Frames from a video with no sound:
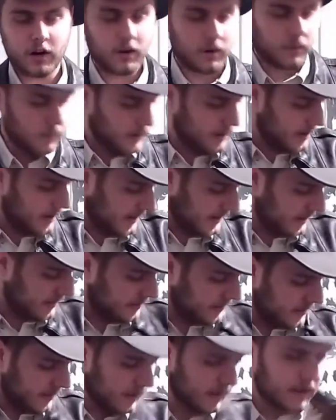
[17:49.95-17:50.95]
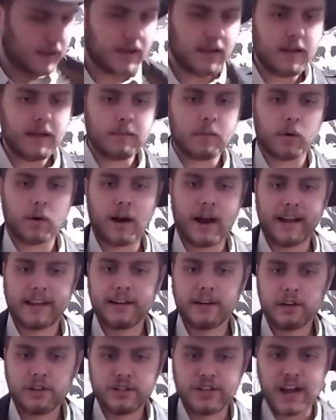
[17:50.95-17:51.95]
I'll one day get the more
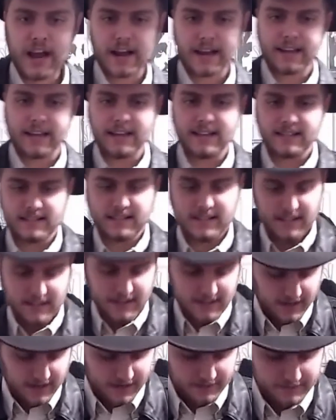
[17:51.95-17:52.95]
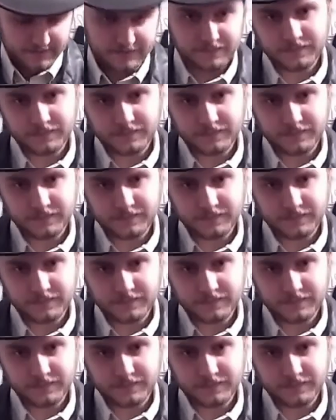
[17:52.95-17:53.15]
accurate jacket, and I